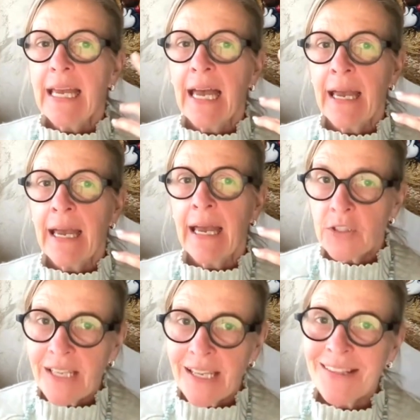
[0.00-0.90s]
I'm not
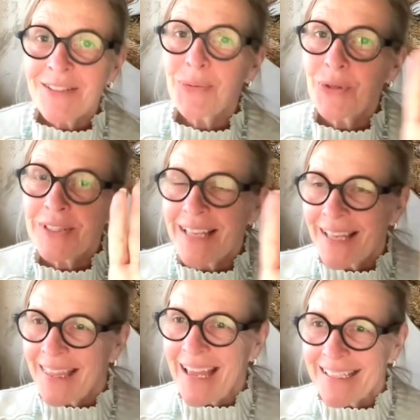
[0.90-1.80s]
saying this works
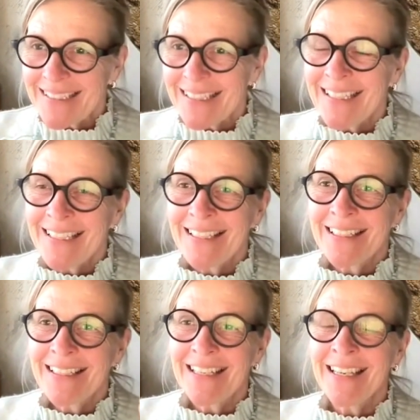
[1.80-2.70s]
like that
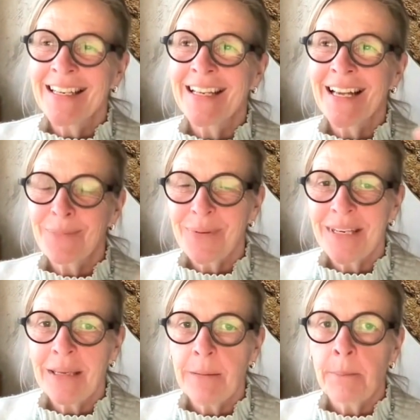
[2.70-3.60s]
in a
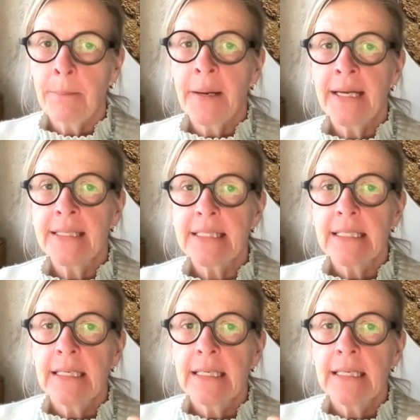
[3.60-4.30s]
company, but